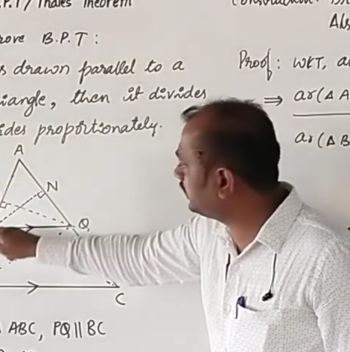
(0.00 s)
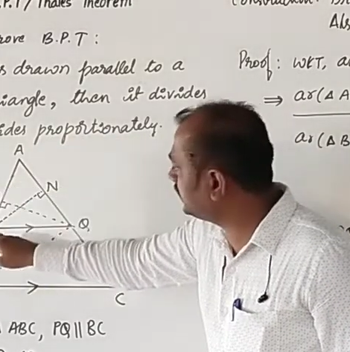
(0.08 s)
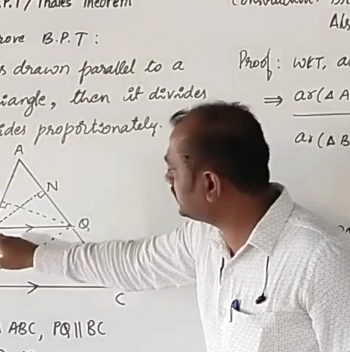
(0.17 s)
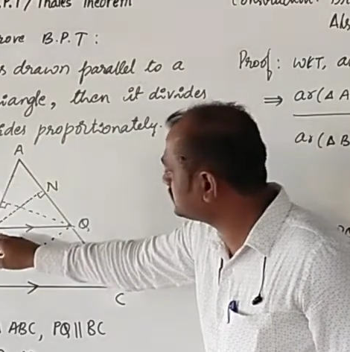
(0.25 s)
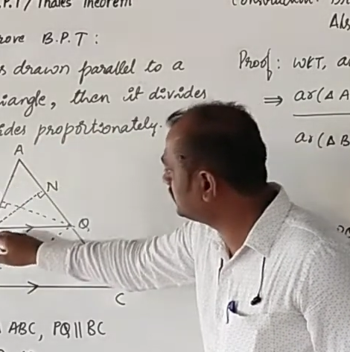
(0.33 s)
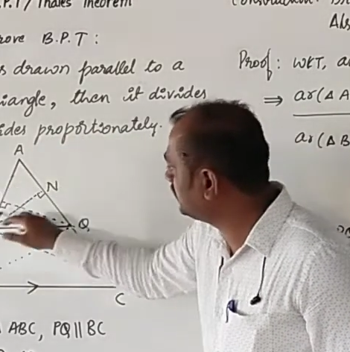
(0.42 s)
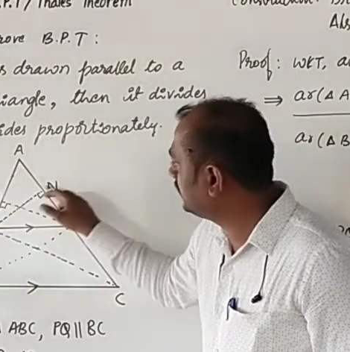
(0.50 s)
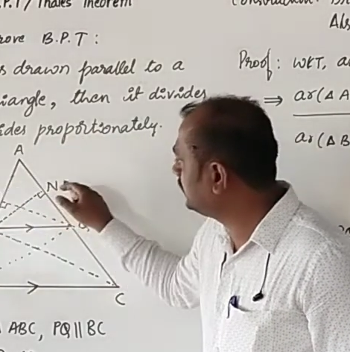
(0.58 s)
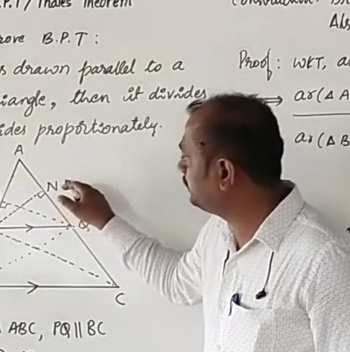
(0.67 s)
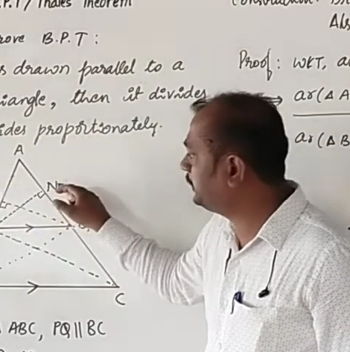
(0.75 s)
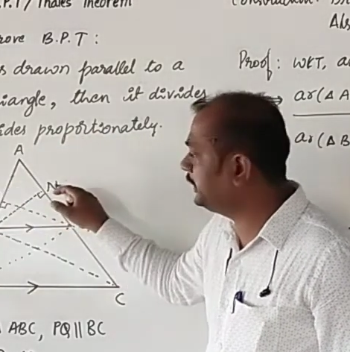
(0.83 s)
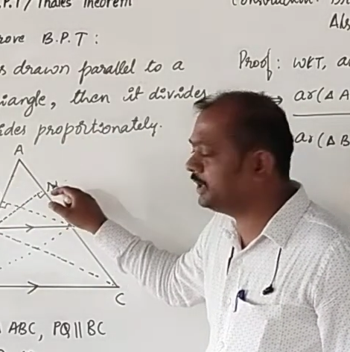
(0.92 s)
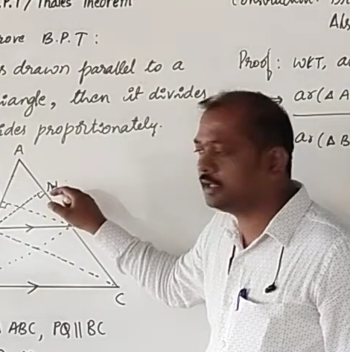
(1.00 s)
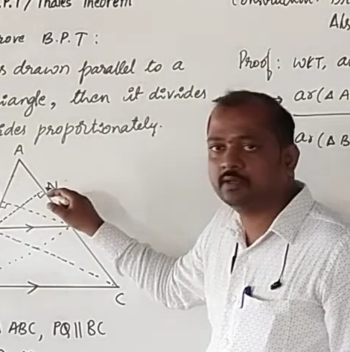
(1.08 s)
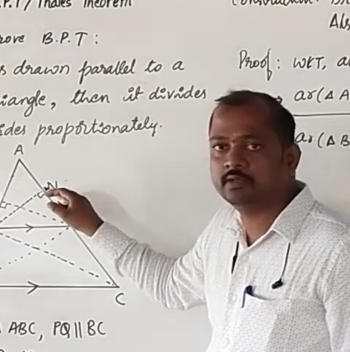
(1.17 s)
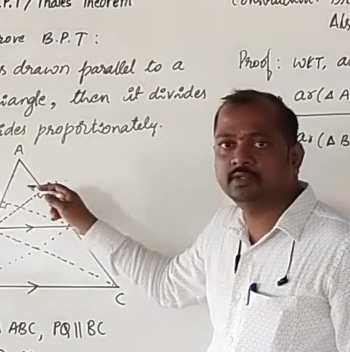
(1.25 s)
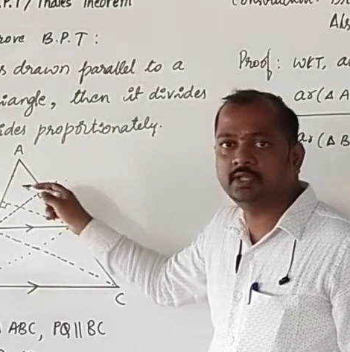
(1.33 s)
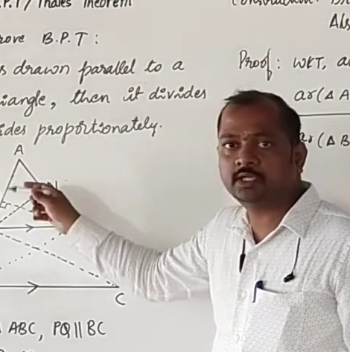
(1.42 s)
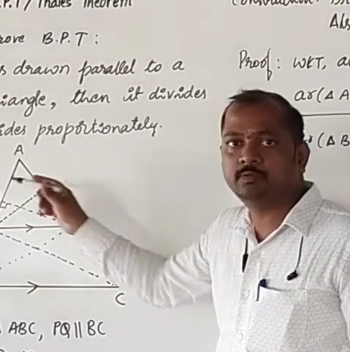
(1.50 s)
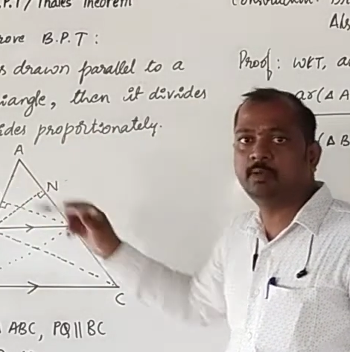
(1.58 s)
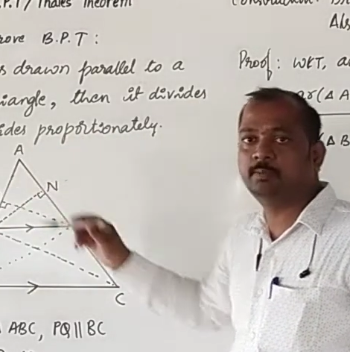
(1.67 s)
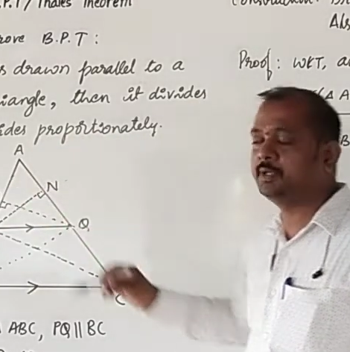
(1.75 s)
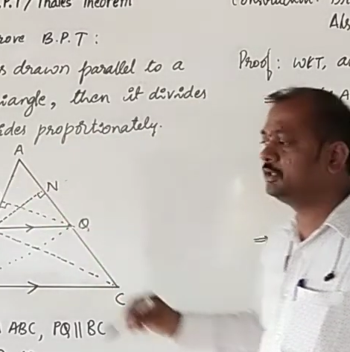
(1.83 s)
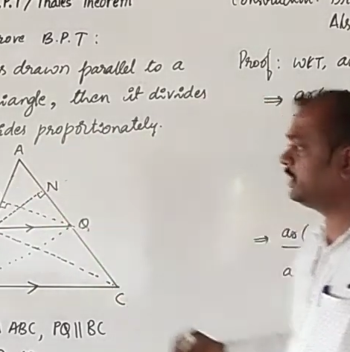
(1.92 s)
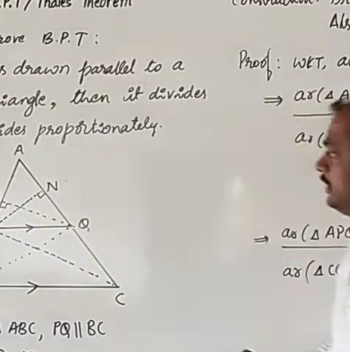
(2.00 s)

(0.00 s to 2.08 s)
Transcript: is PN. That will be the